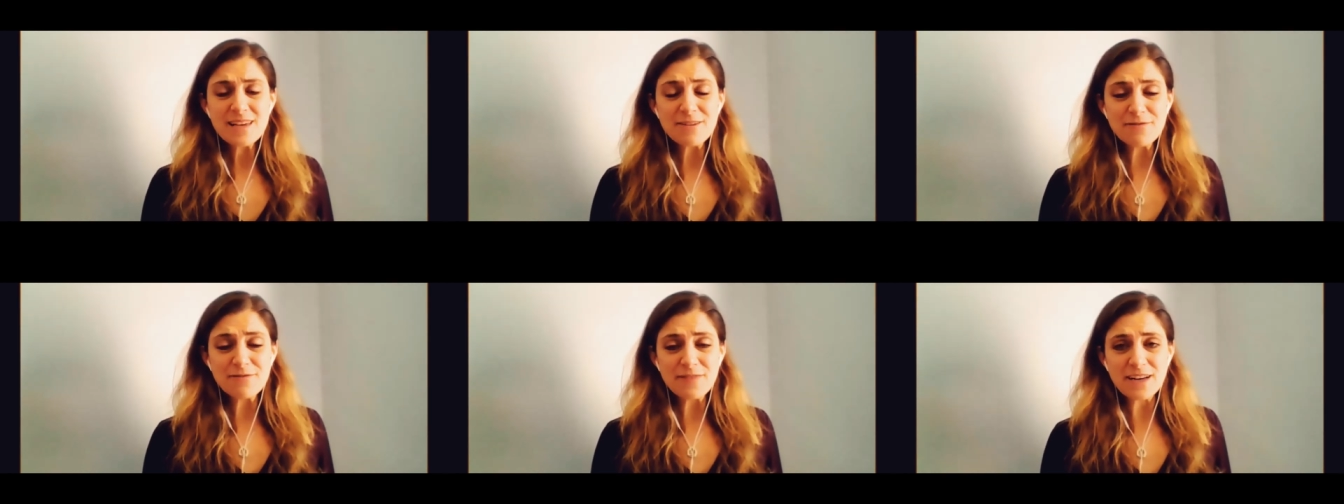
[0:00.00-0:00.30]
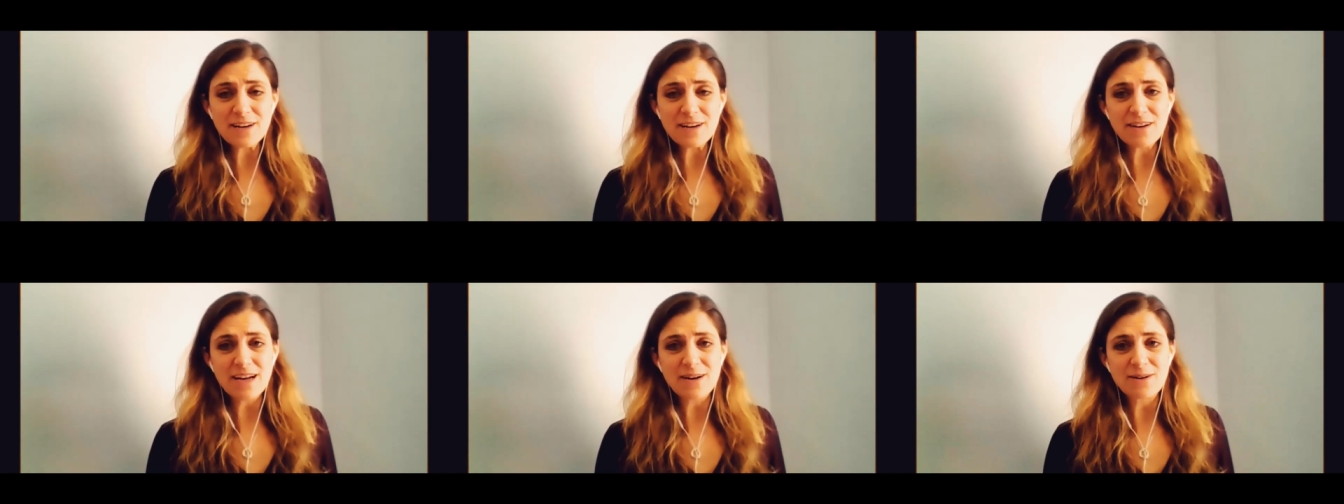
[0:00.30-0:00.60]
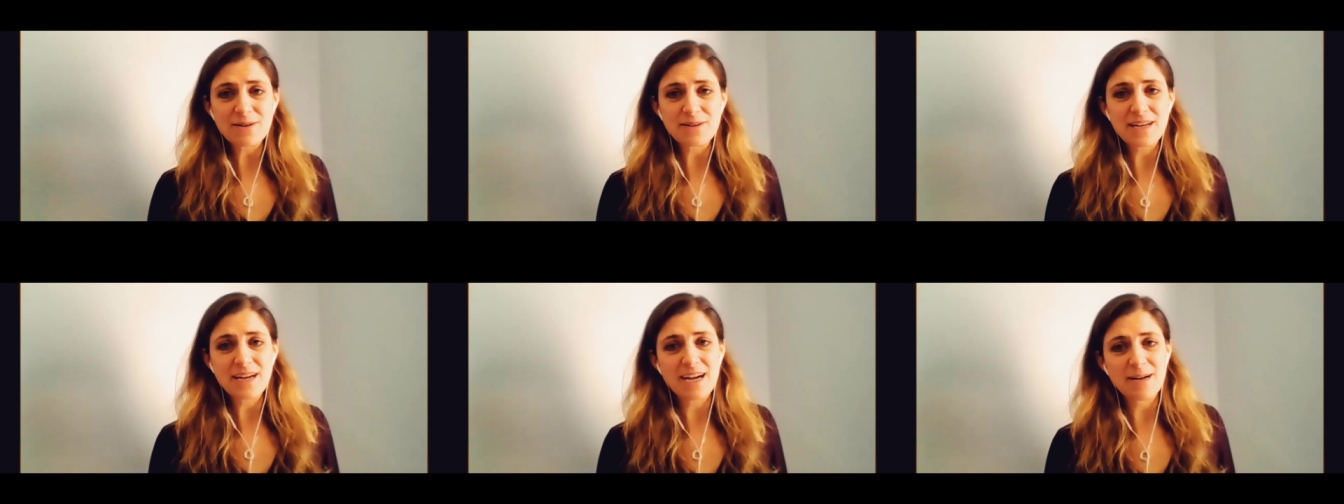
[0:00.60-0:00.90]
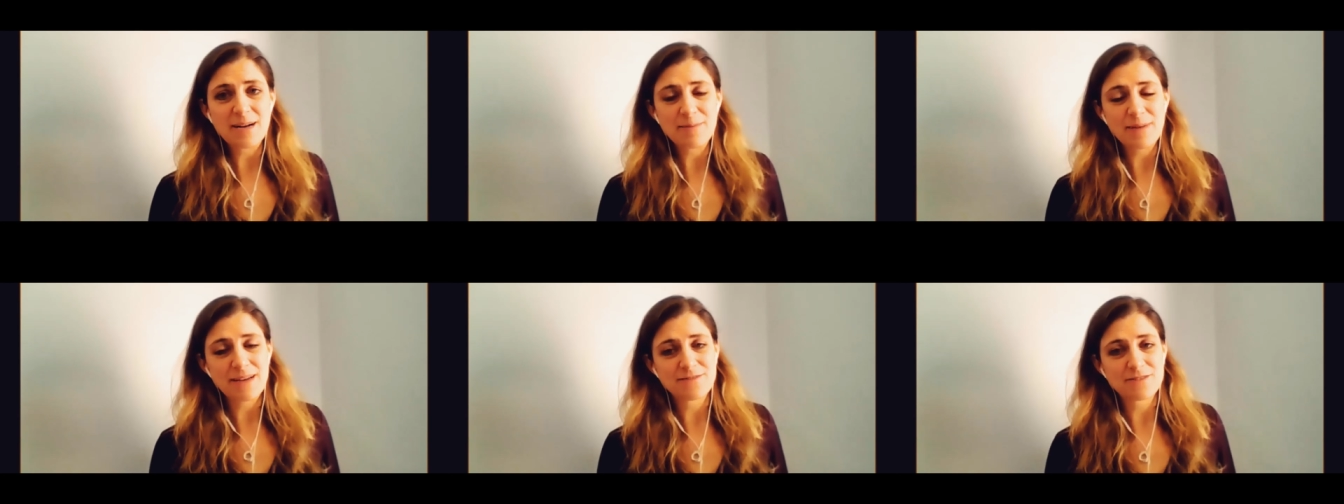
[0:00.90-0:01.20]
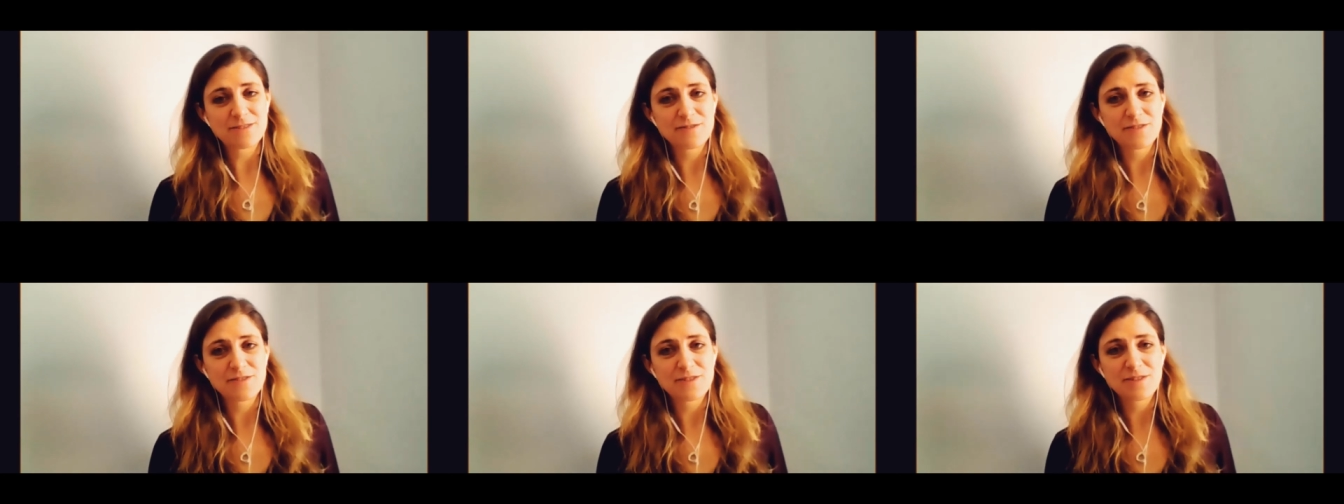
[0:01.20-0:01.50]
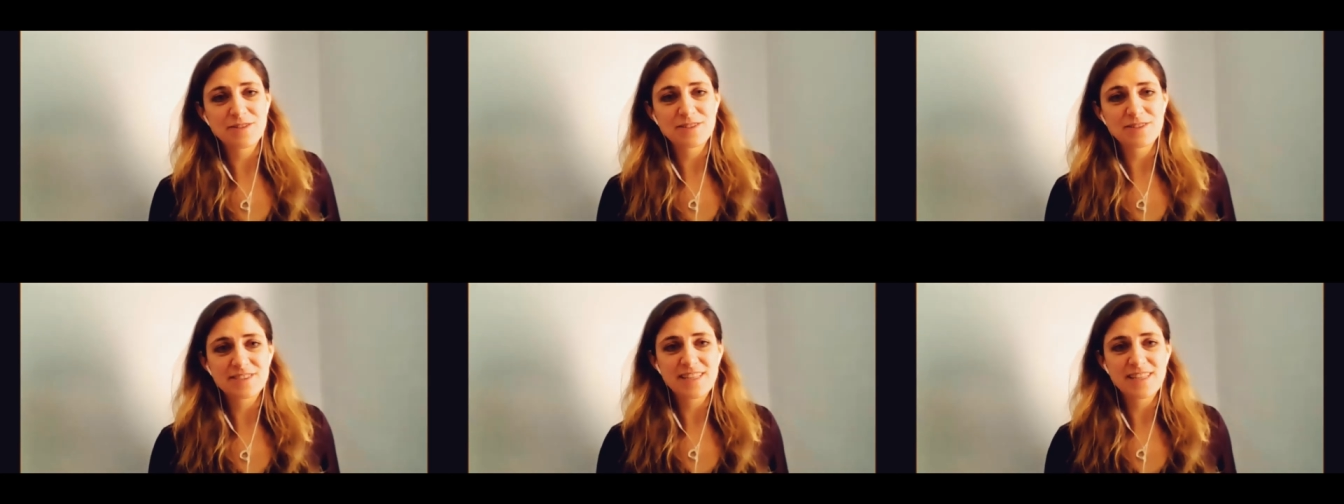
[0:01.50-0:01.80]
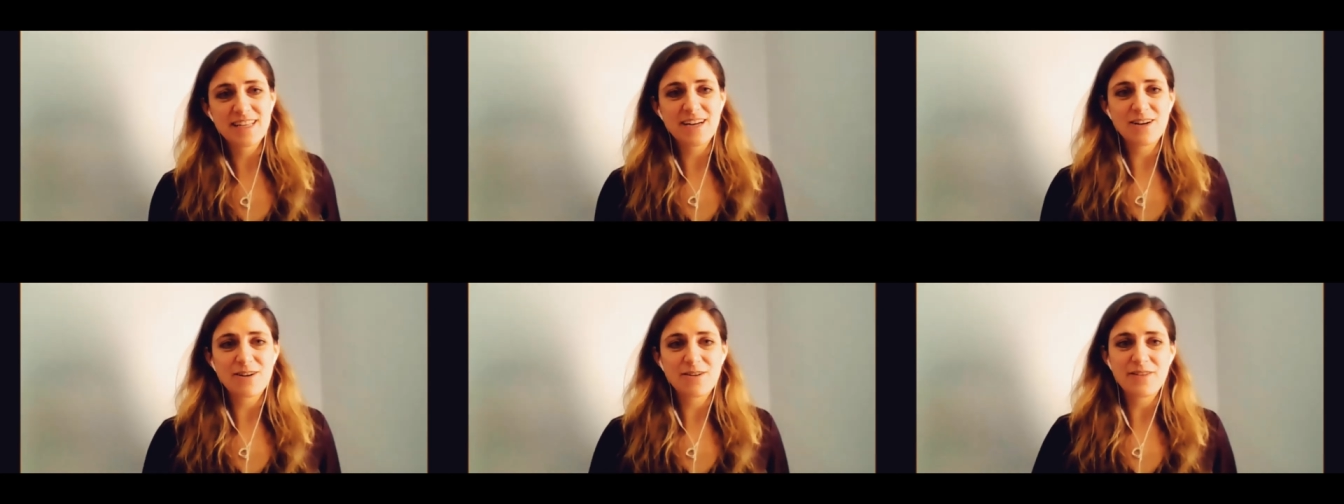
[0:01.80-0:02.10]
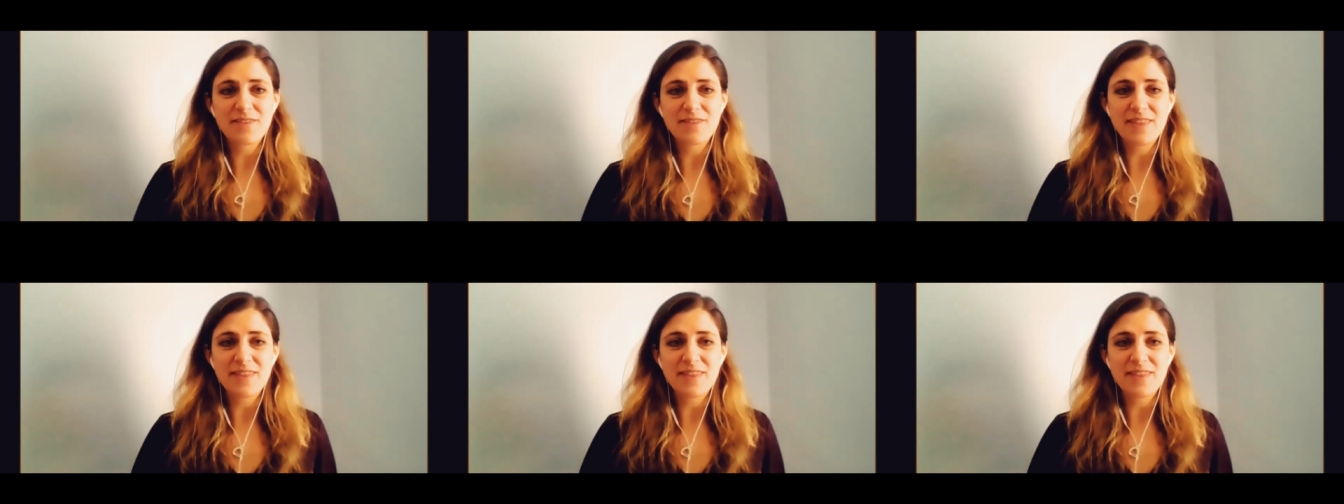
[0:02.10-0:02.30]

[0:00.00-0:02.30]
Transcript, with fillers: Figured out after a few years there that